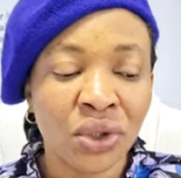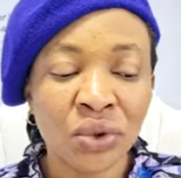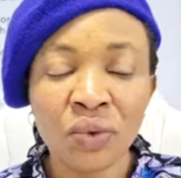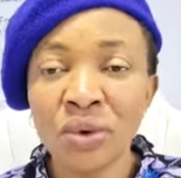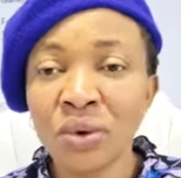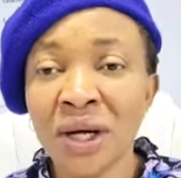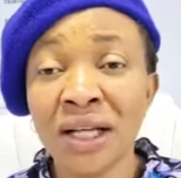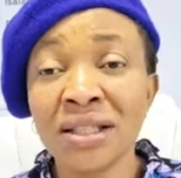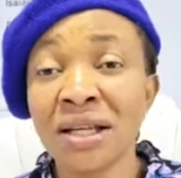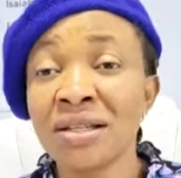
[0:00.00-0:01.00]
you will look
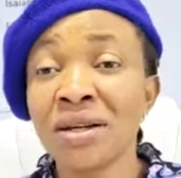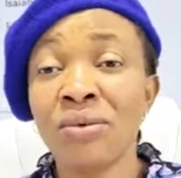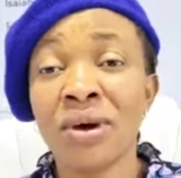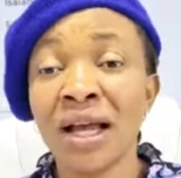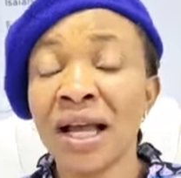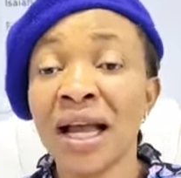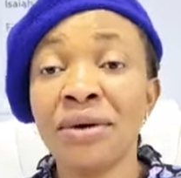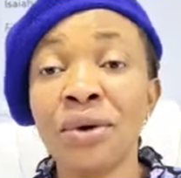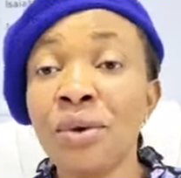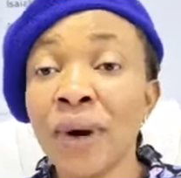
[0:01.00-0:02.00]
at it and say, well,
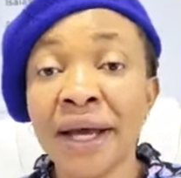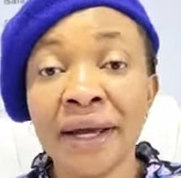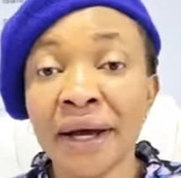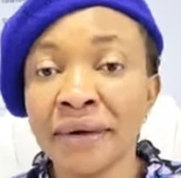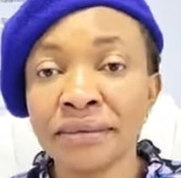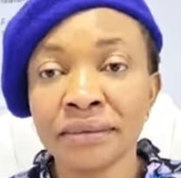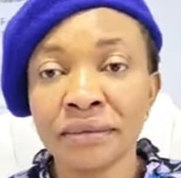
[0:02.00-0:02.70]
I know who I am.